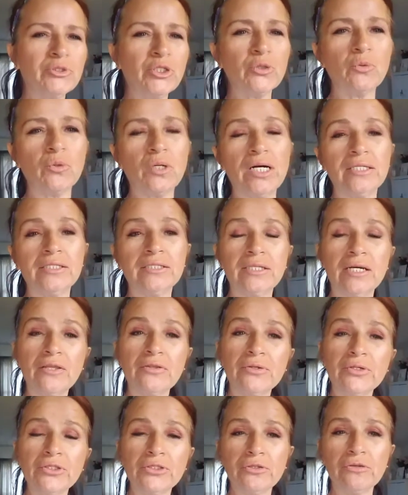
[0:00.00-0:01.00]
to
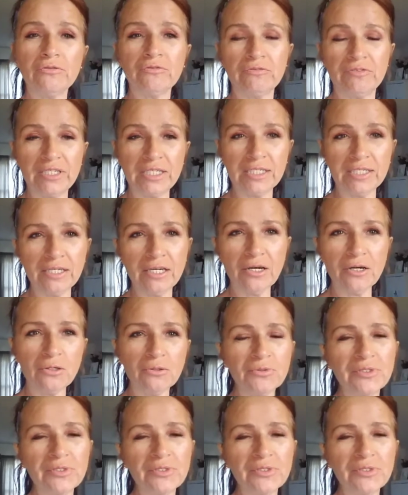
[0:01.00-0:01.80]
another new video,